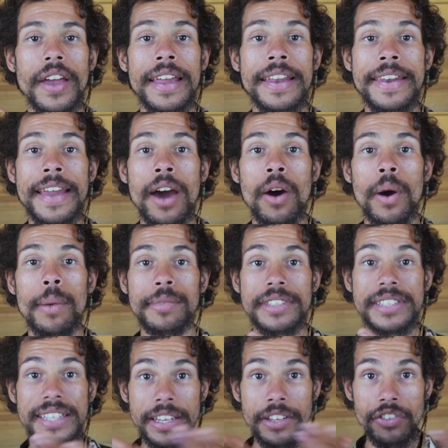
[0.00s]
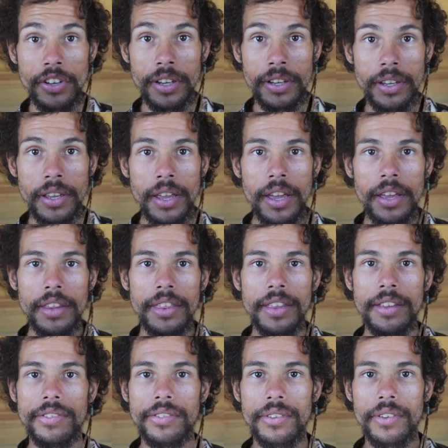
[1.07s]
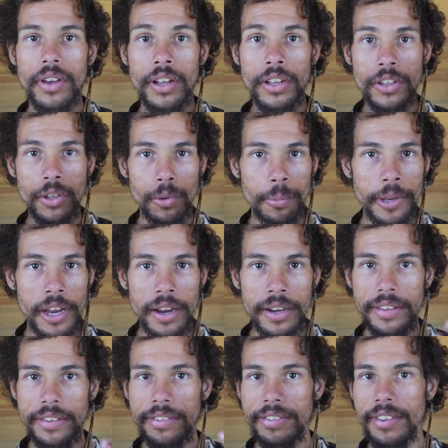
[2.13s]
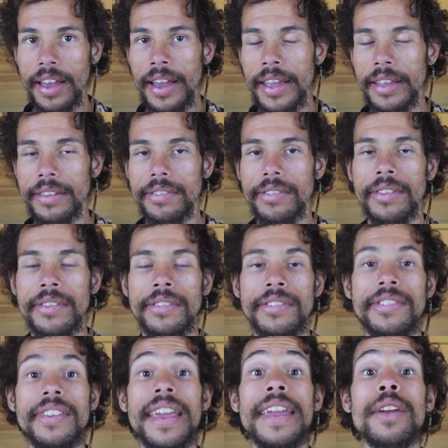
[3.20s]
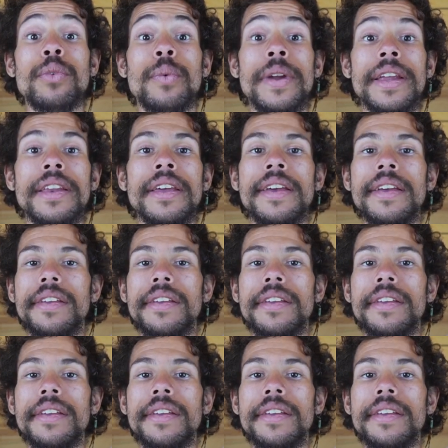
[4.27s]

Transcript: and now I'm teaching this Illuminati science, the sacred